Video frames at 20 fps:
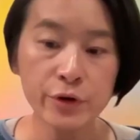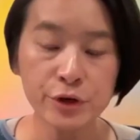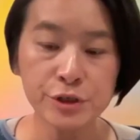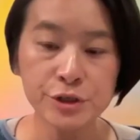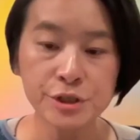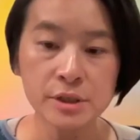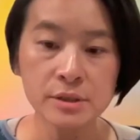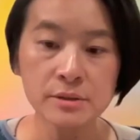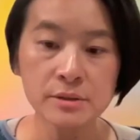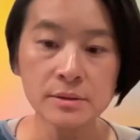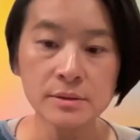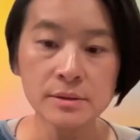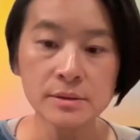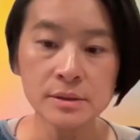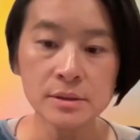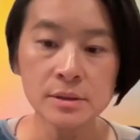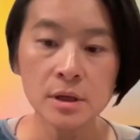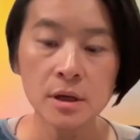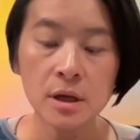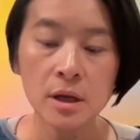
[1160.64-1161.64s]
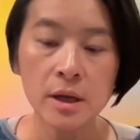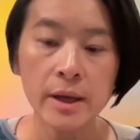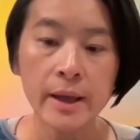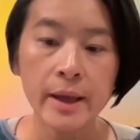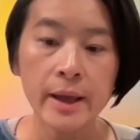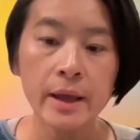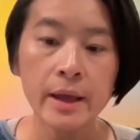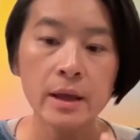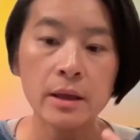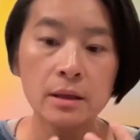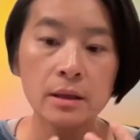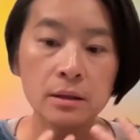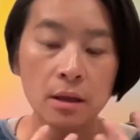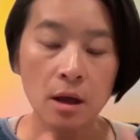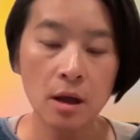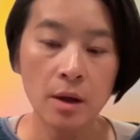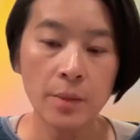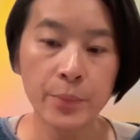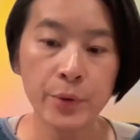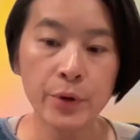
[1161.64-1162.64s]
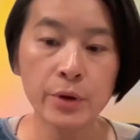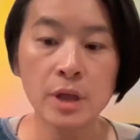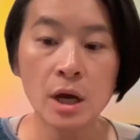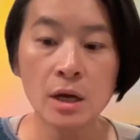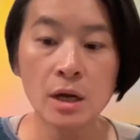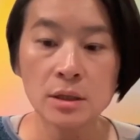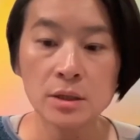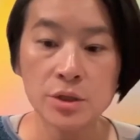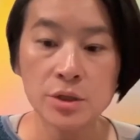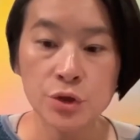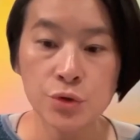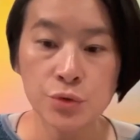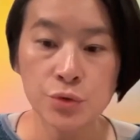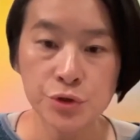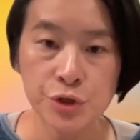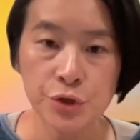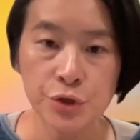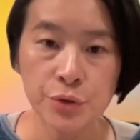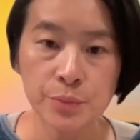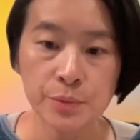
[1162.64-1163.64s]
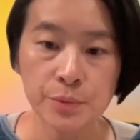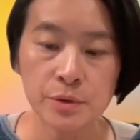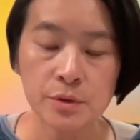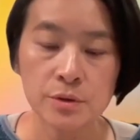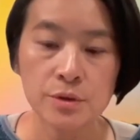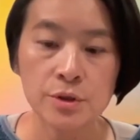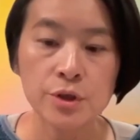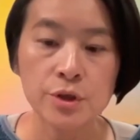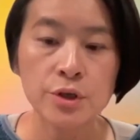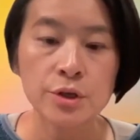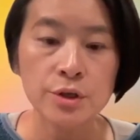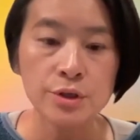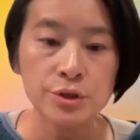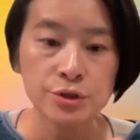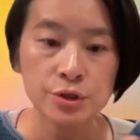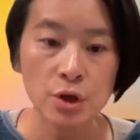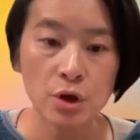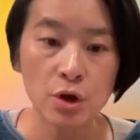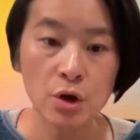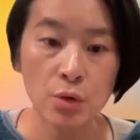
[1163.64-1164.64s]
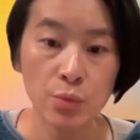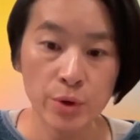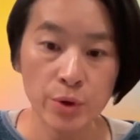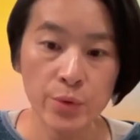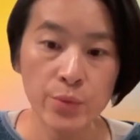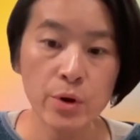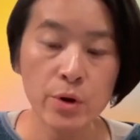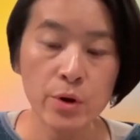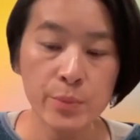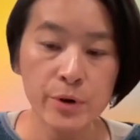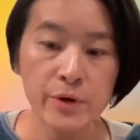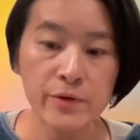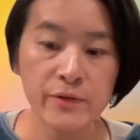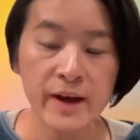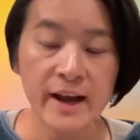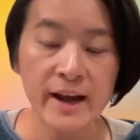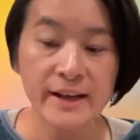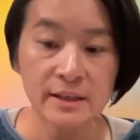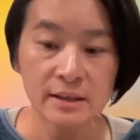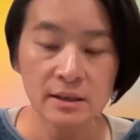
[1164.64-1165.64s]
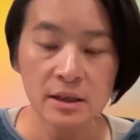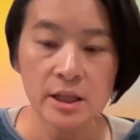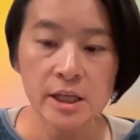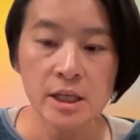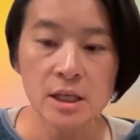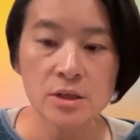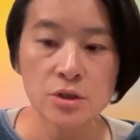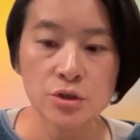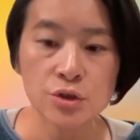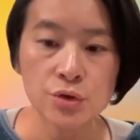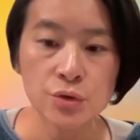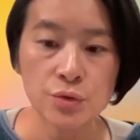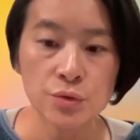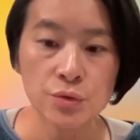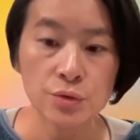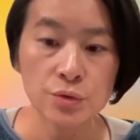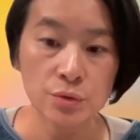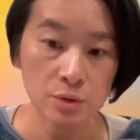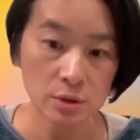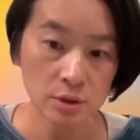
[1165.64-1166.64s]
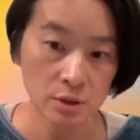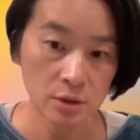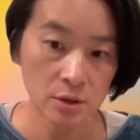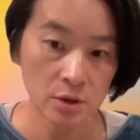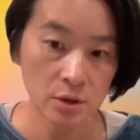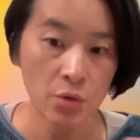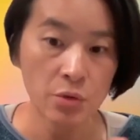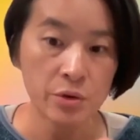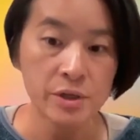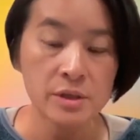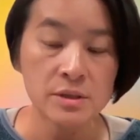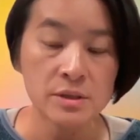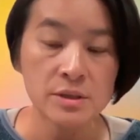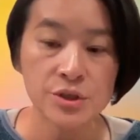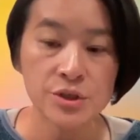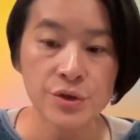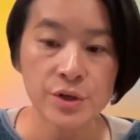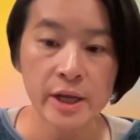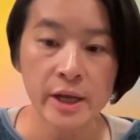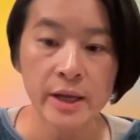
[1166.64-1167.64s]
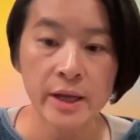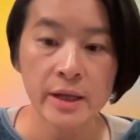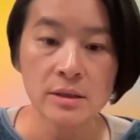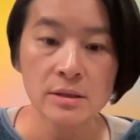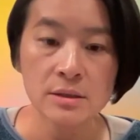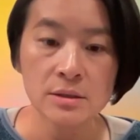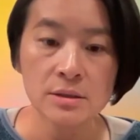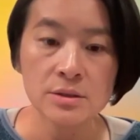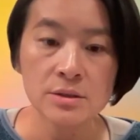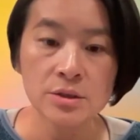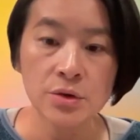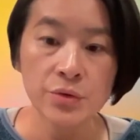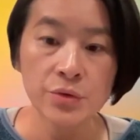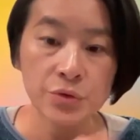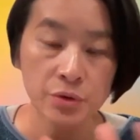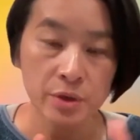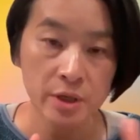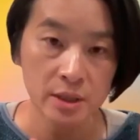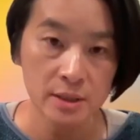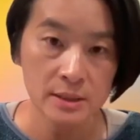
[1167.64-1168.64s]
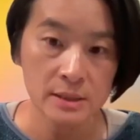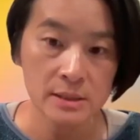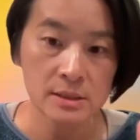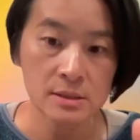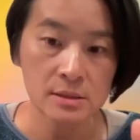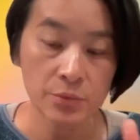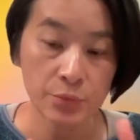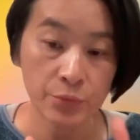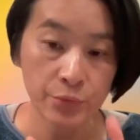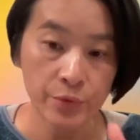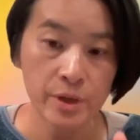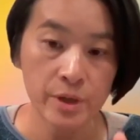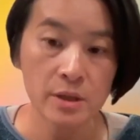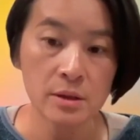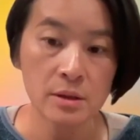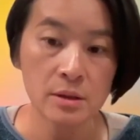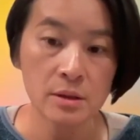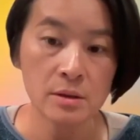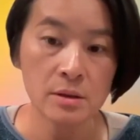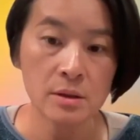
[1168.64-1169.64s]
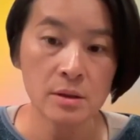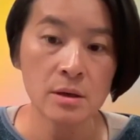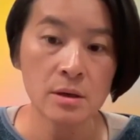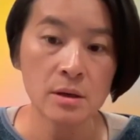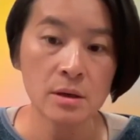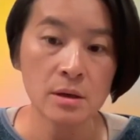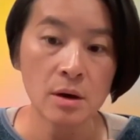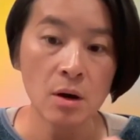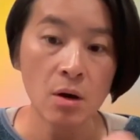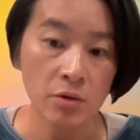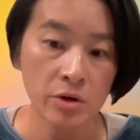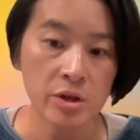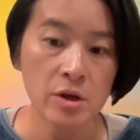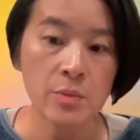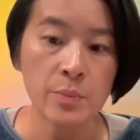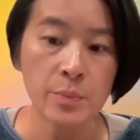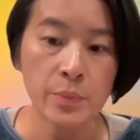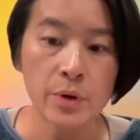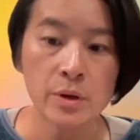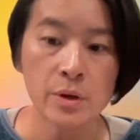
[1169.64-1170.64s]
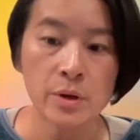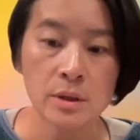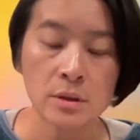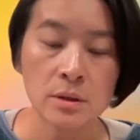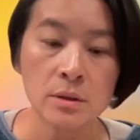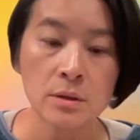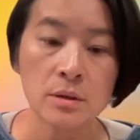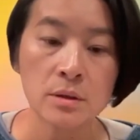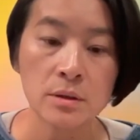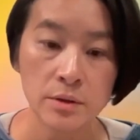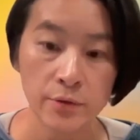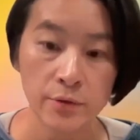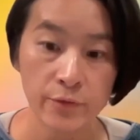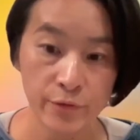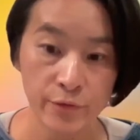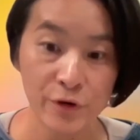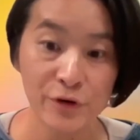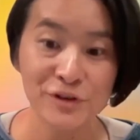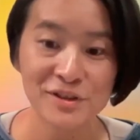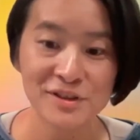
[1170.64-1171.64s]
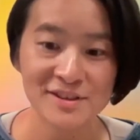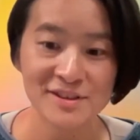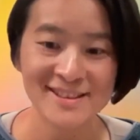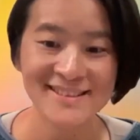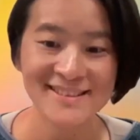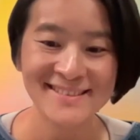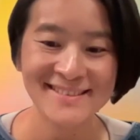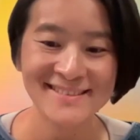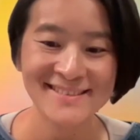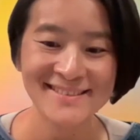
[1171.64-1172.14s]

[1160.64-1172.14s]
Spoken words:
versions and put on the YouTube. So we will provide the link to the audience today so you can read the audiobook first.